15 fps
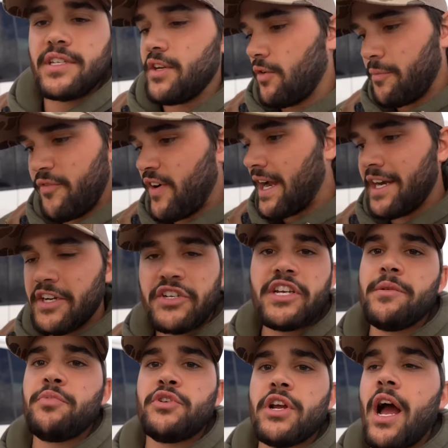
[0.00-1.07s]
You know, find a
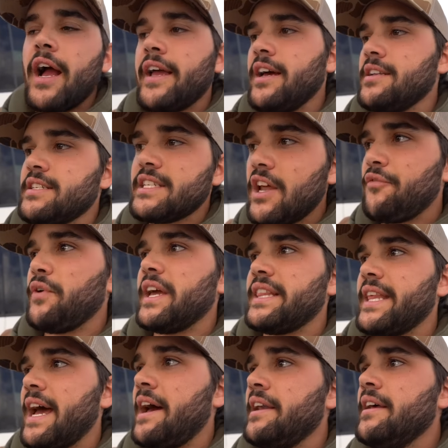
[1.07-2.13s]
cheap shotgun, stuff like
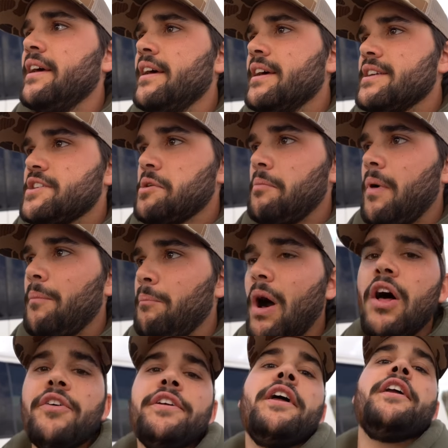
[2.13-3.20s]
that some
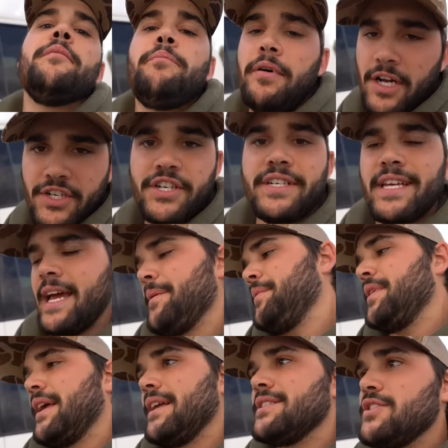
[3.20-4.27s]
balling on a budget type thing.